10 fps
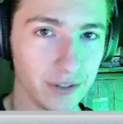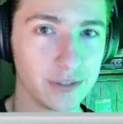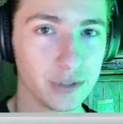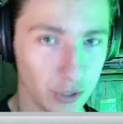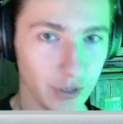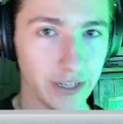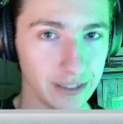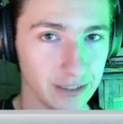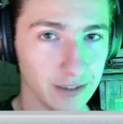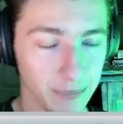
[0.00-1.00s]

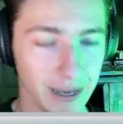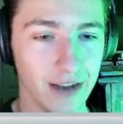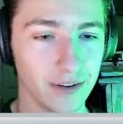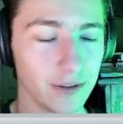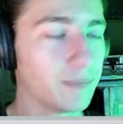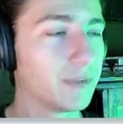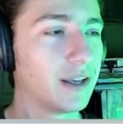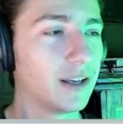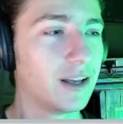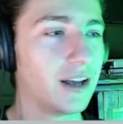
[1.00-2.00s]
during the battle,
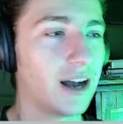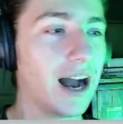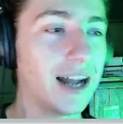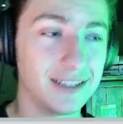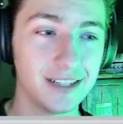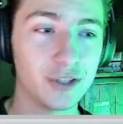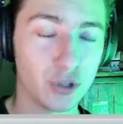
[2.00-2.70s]
I did